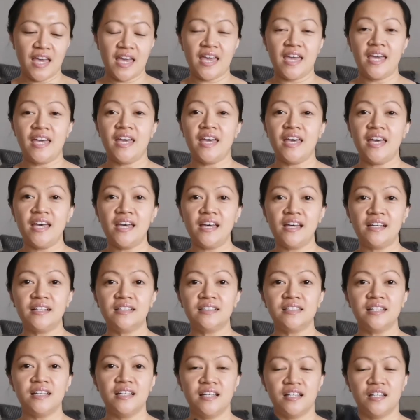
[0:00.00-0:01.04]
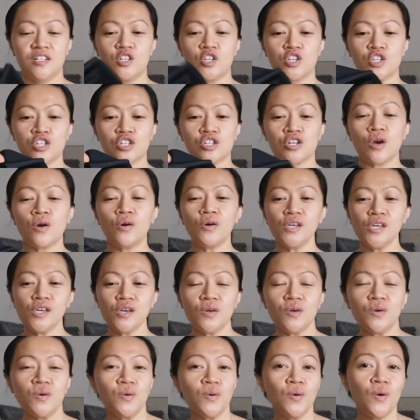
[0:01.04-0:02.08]
and show
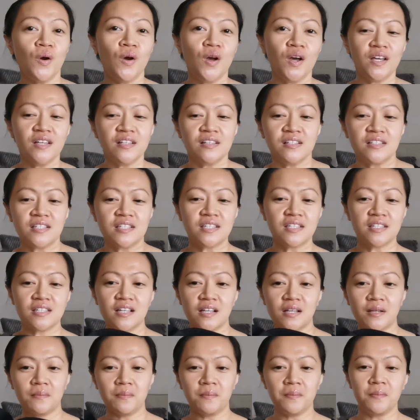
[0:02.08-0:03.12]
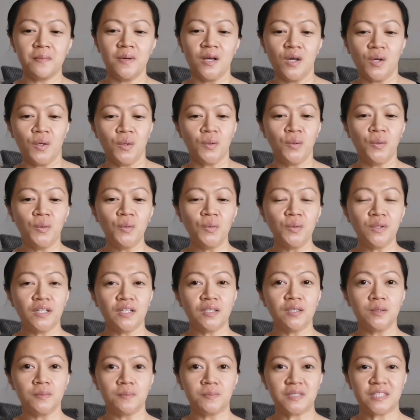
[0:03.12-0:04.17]
you some hula
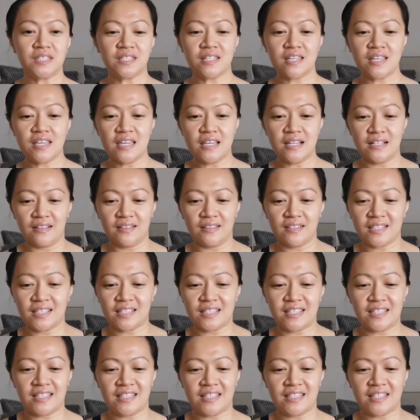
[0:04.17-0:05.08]
hoop skills.